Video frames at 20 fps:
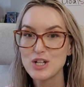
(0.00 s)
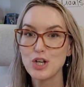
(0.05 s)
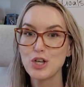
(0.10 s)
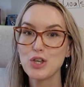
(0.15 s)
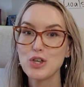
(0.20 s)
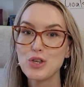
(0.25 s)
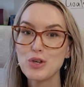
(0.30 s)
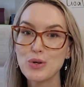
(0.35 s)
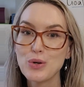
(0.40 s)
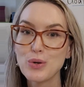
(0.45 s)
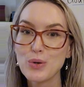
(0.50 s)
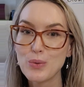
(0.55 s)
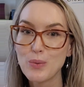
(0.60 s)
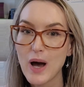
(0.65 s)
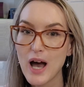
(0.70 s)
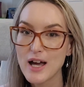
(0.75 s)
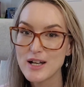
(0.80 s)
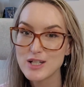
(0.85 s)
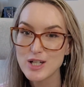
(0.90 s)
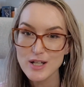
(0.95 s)
you
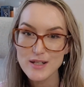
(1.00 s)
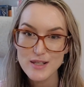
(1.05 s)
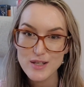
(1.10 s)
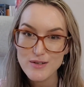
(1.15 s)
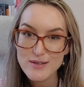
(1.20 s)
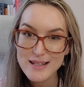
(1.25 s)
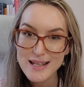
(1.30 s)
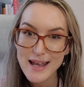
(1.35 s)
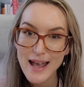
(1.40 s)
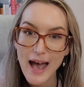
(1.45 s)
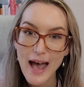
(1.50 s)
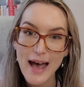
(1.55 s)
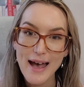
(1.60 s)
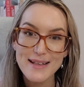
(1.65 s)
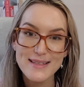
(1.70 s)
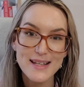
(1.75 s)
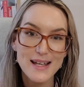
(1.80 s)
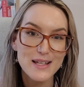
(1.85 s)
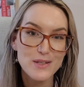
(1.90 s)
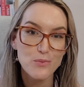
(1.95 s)
are just using
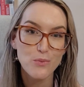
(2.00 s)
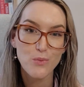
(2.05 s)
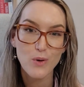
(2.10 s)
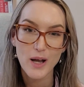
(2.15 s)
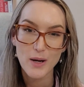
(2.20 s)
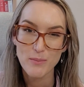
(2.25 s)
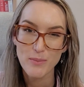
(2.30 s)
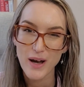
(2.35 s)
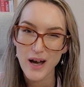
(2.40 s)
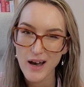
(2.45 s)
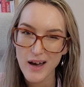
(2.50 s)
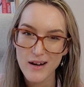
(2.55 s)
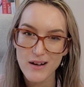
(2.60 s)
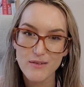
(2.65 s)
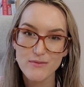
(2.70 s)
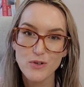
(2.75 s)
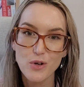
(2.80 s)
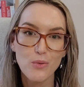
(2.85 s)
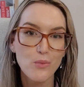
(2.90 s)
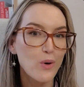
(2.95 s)
ads as one part
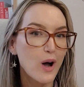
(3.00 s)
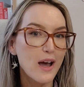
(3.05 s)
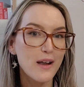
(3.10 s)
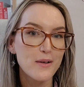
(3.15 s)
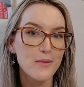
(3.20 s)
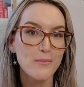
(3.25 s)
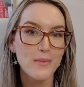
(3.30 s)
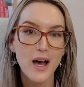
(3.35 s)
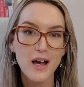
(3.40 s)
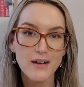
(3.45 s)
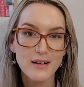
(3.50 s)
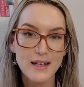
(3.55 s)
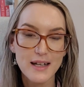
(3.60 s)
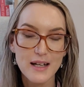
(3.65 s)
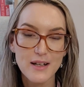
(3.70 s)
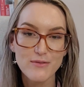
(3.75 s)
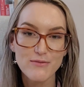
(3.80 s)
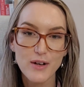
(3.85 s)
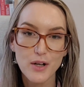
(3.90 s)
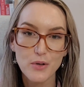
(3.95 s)
of your wider marketing
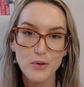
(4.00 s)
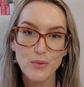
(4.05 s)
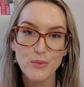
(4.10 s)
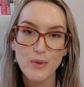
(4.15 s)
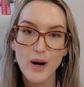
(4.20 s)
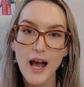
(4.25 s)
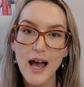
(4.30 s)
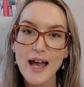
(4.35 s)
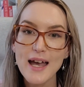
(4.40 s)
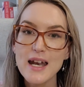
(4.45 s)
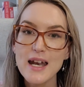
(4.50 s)
funnel, right?